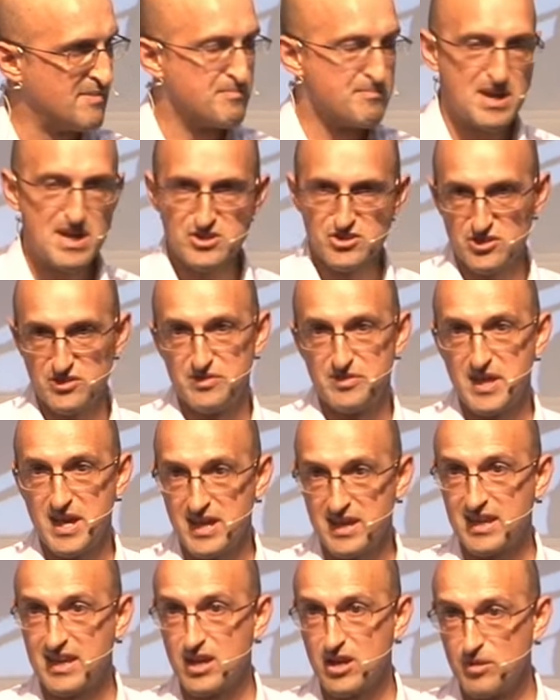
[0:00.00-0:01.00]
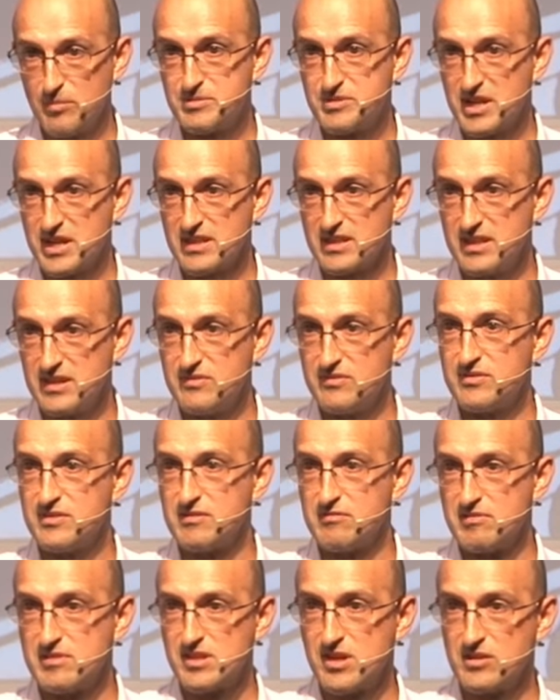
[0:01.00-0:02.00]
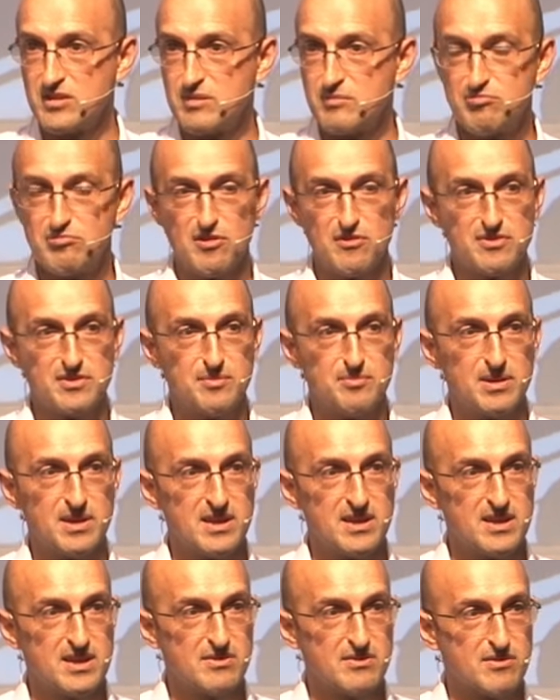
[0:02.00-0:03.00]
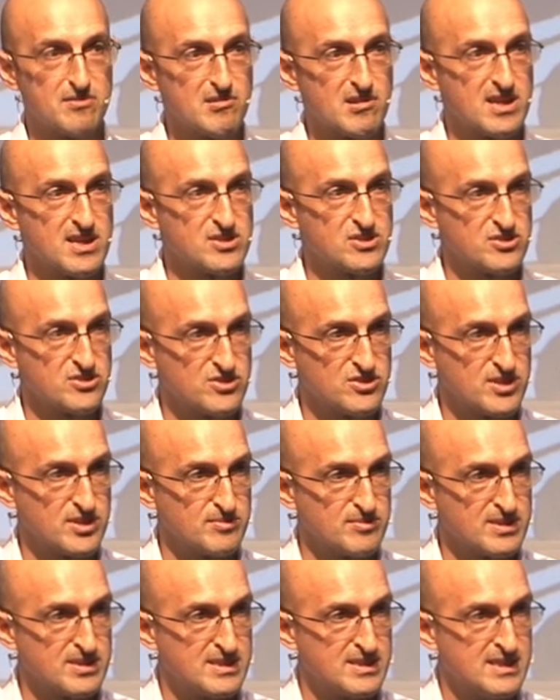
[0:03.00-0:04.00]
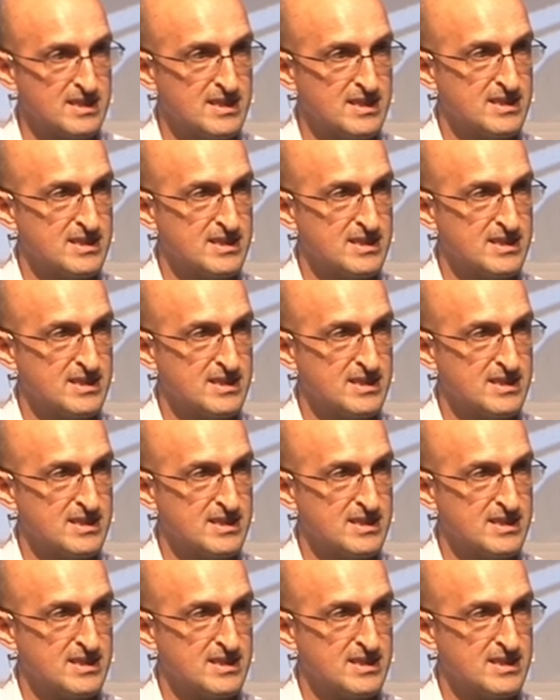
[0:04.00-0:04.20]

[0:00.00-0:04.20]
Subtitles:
then measured their key objective, the resulting profitability of the relationships.